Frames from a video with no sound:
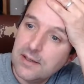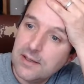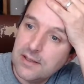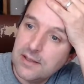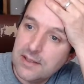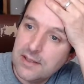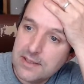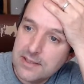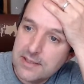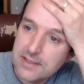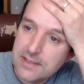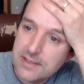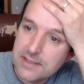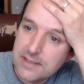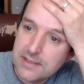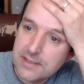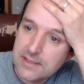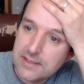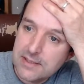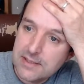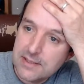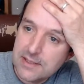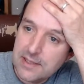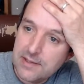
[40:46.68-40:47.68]

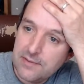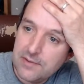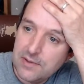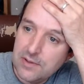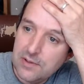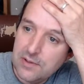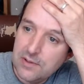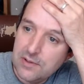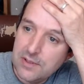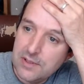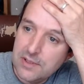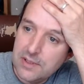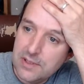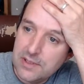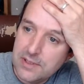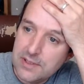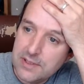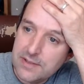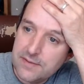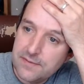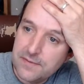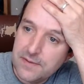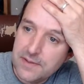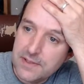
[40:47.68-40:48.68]
let's have a look
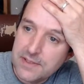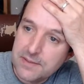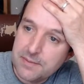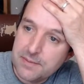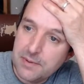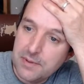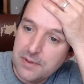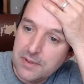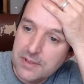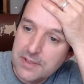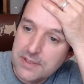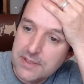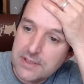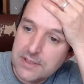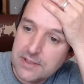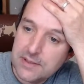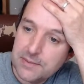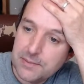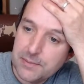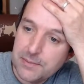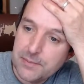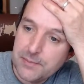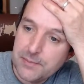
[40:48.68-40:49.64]
at fixed price.